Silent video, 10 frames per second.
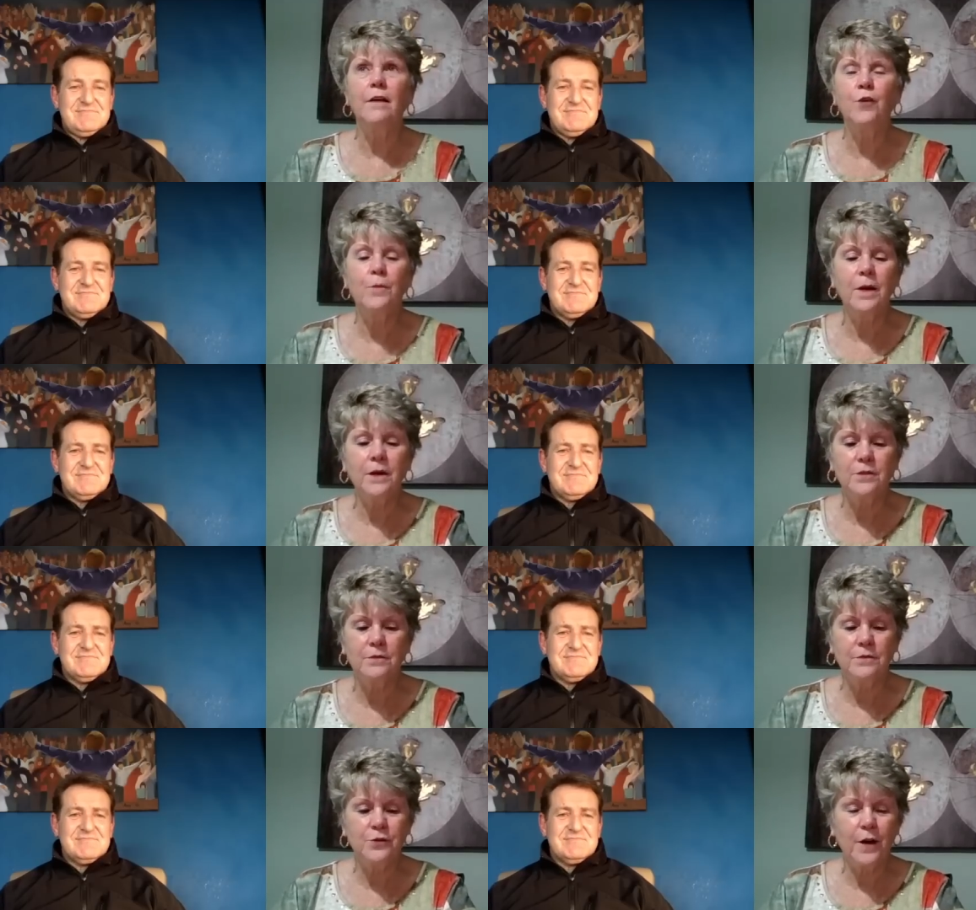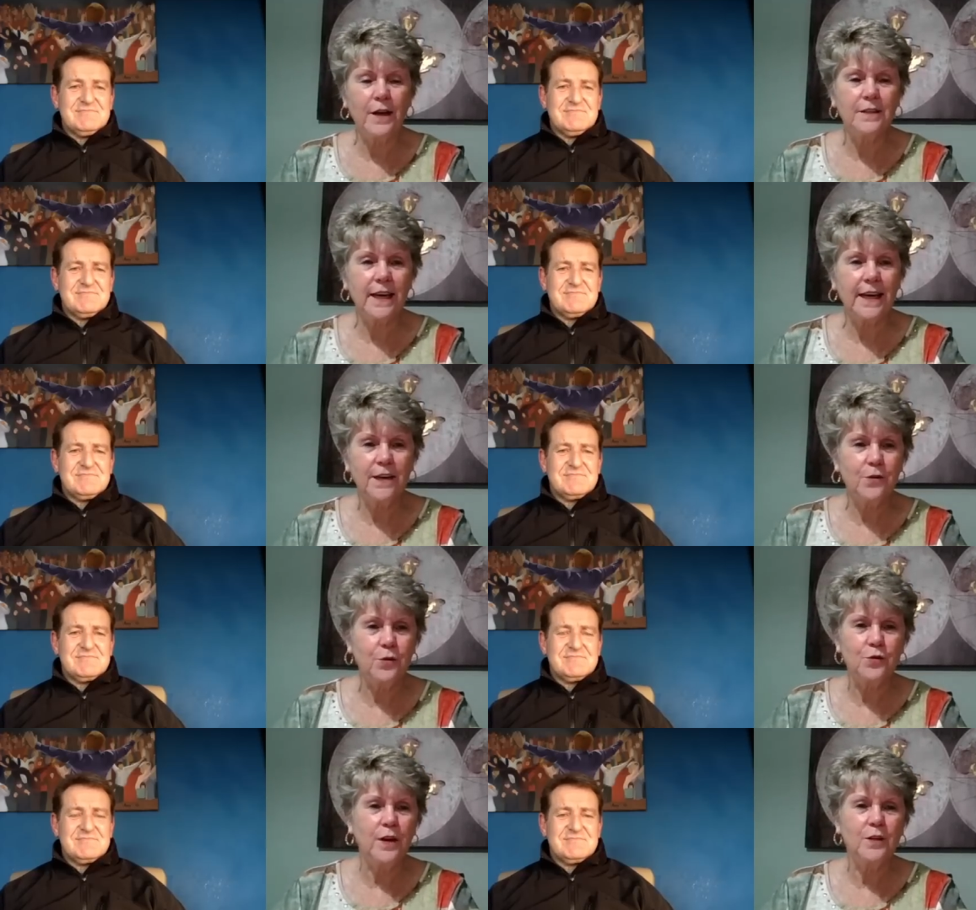Speaker 1: have you been translated
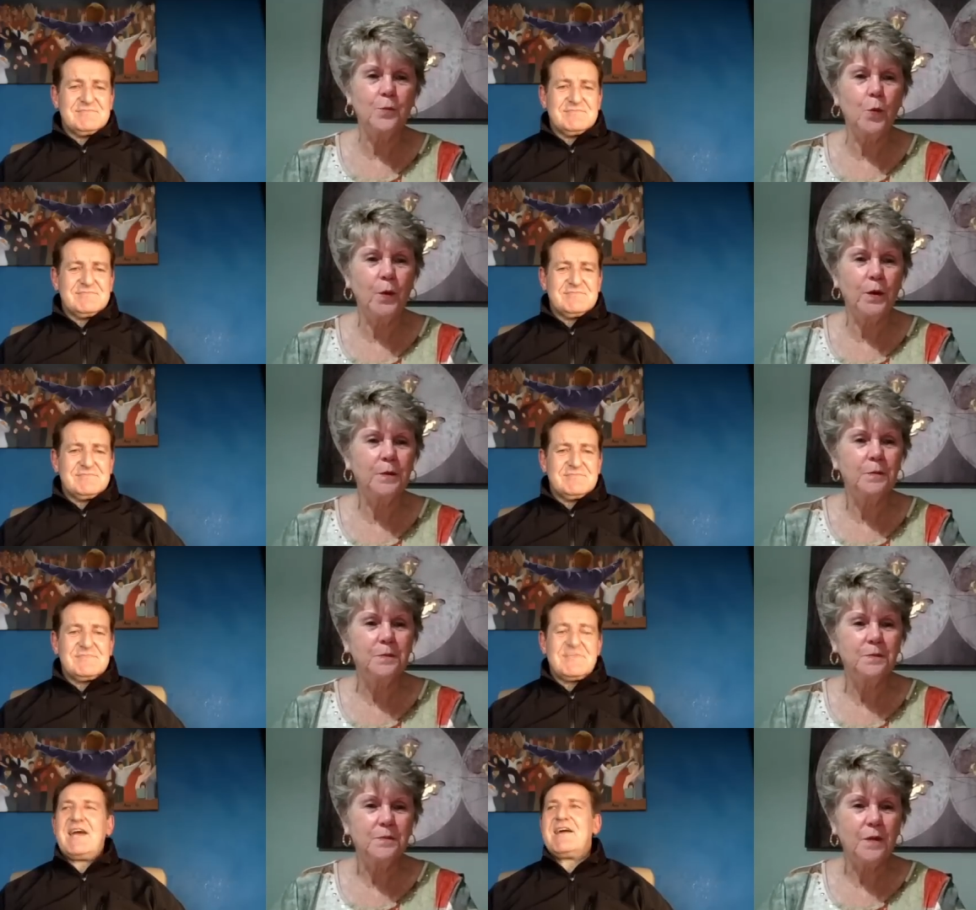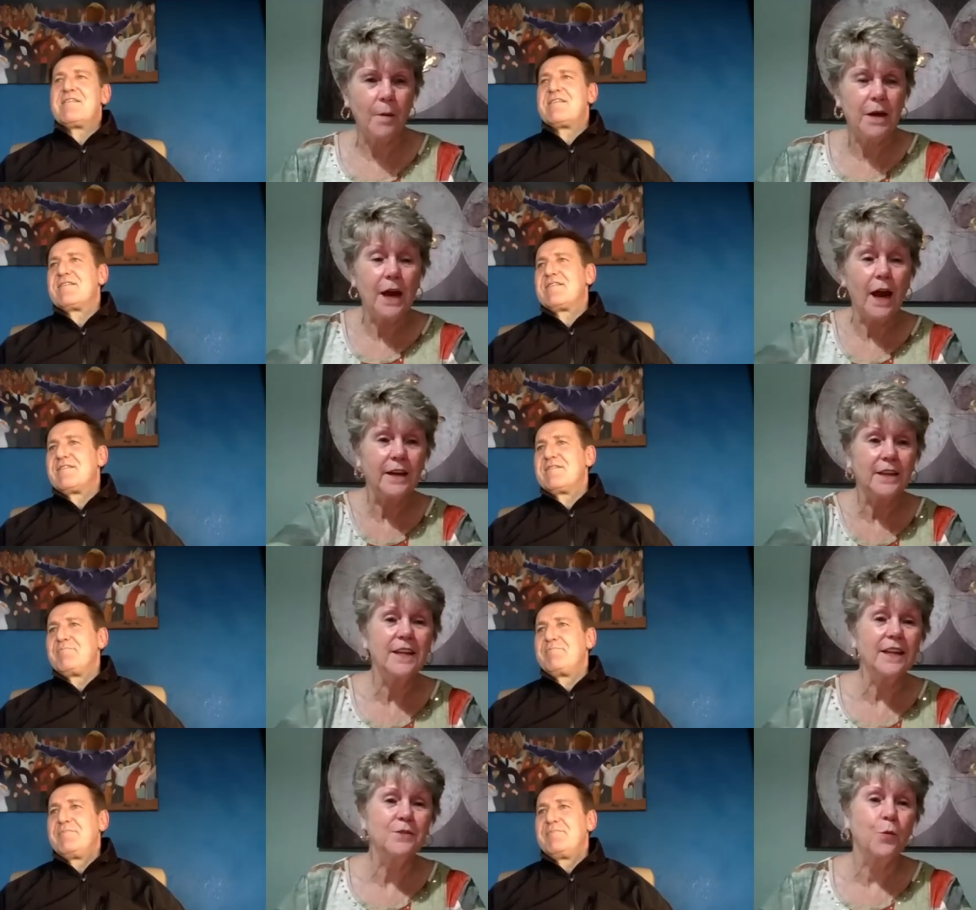or transported? I mean, I guess
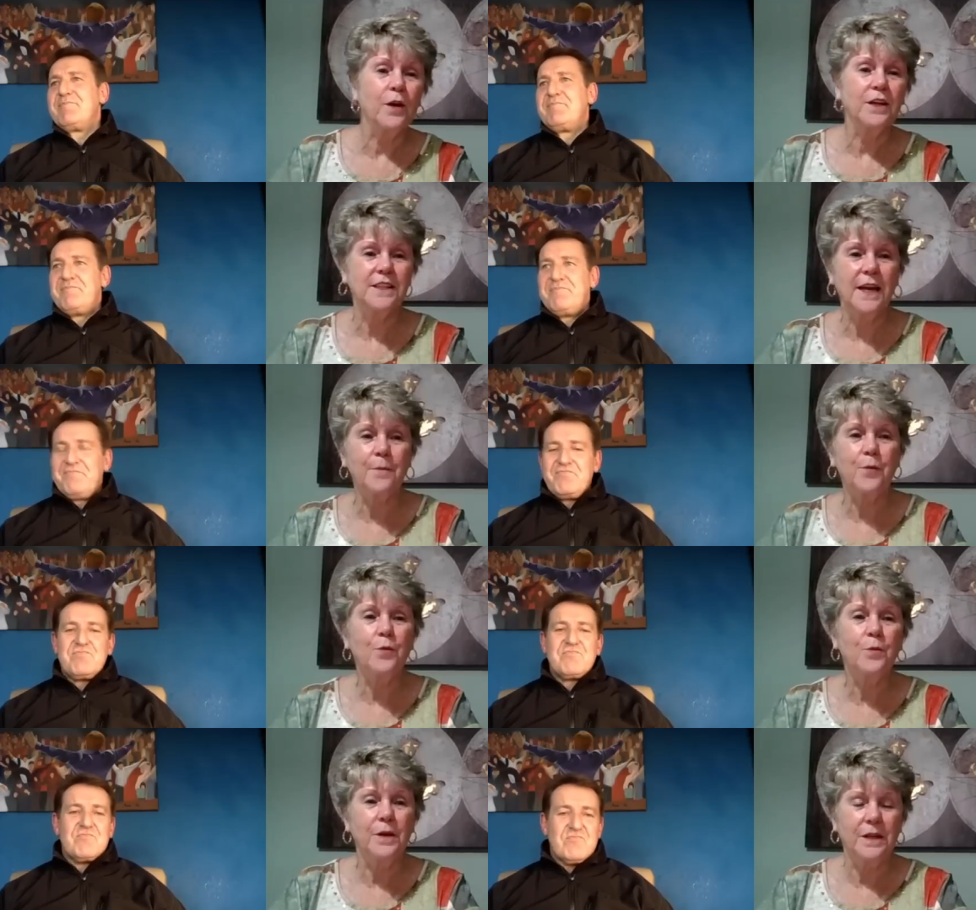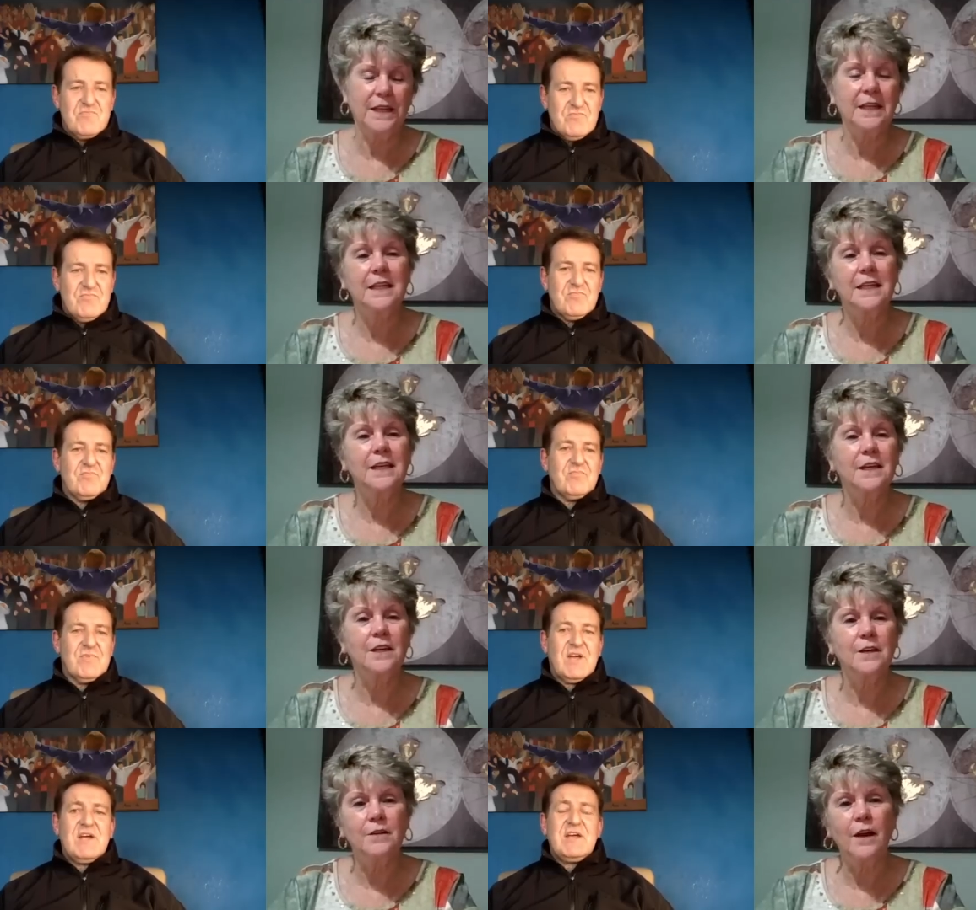that's one example, but
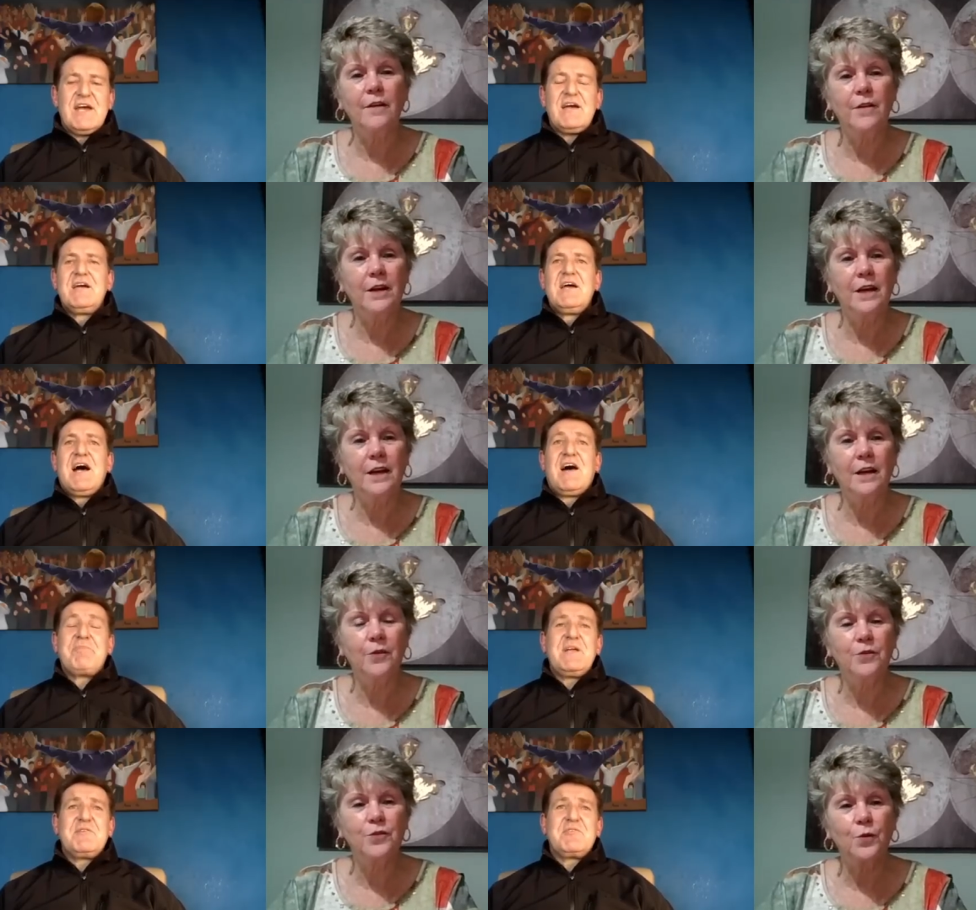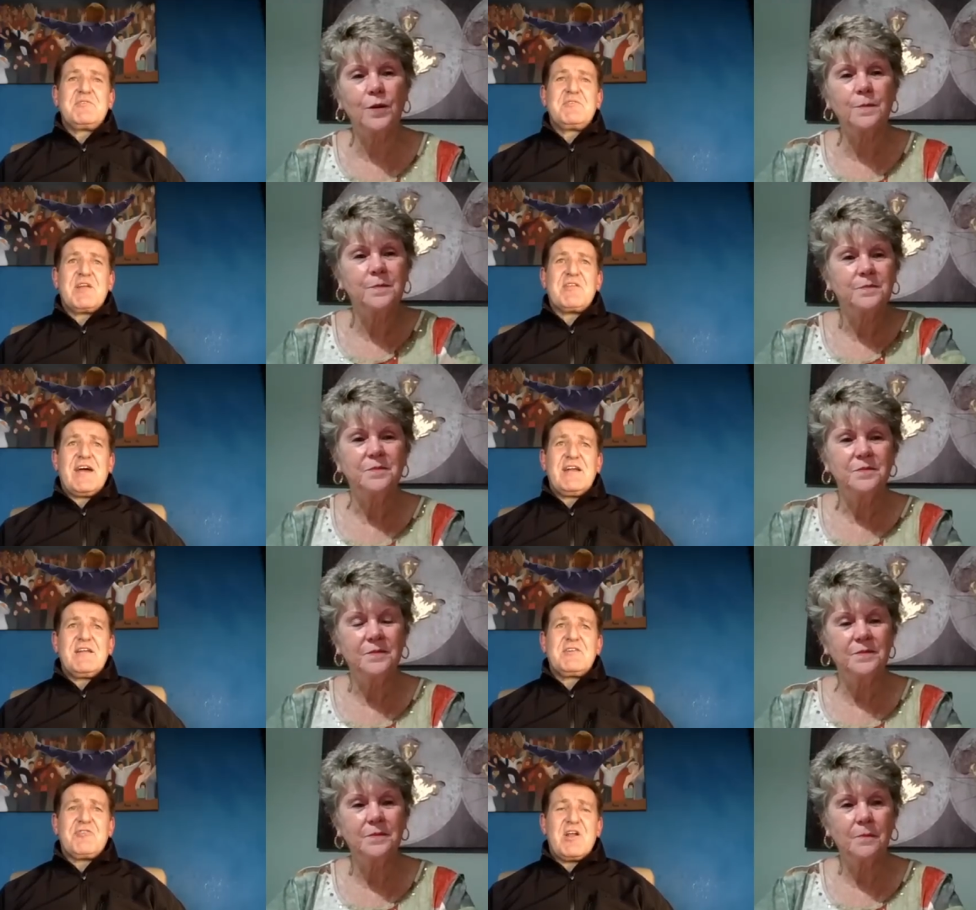
Speaker 2: yeah, I've been story?
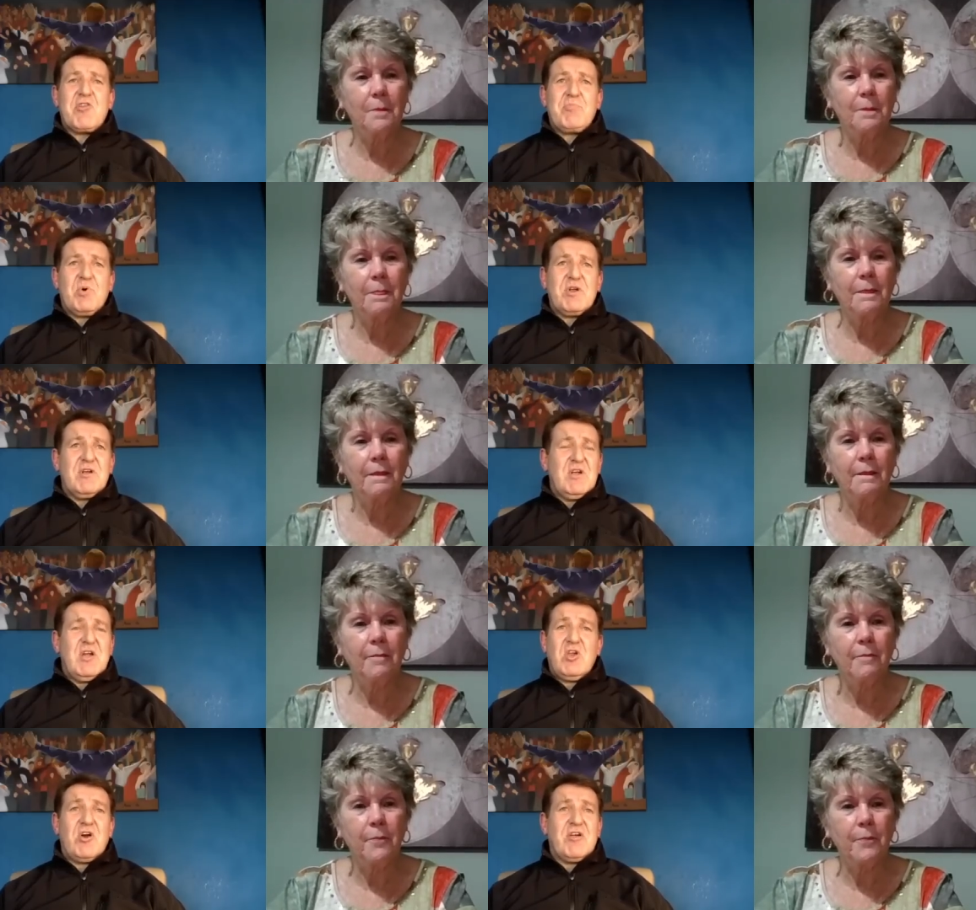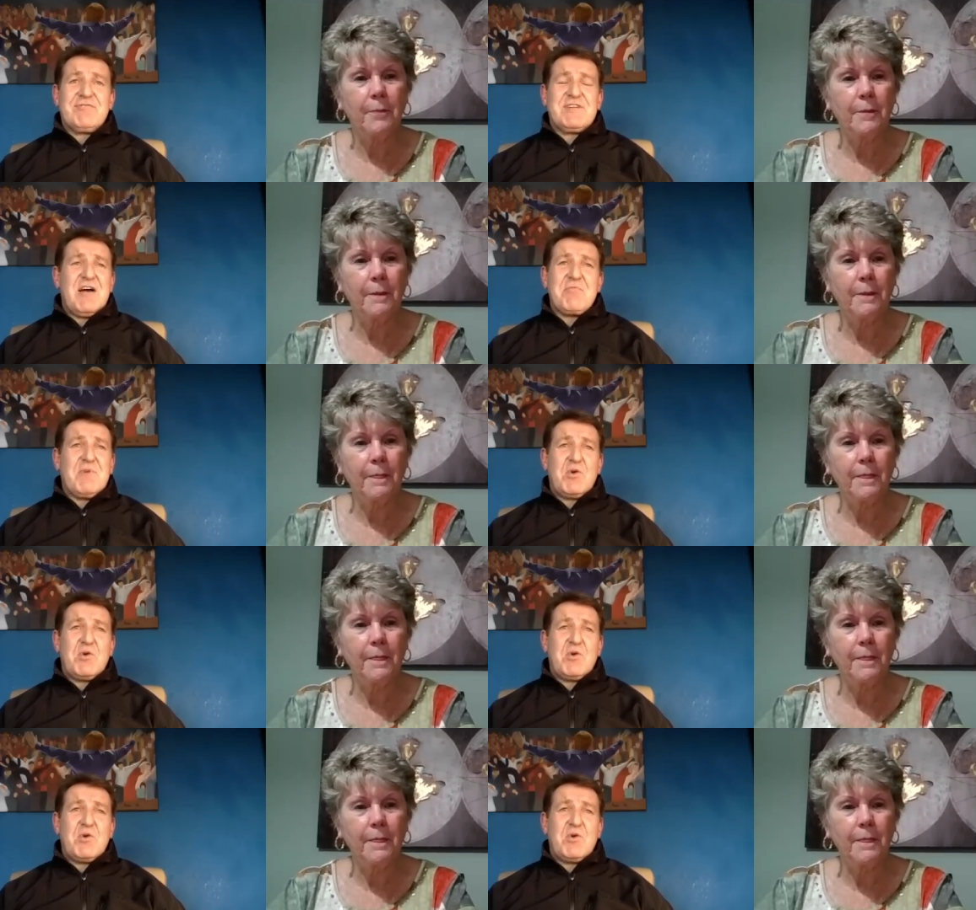translated, transported a lot of times. My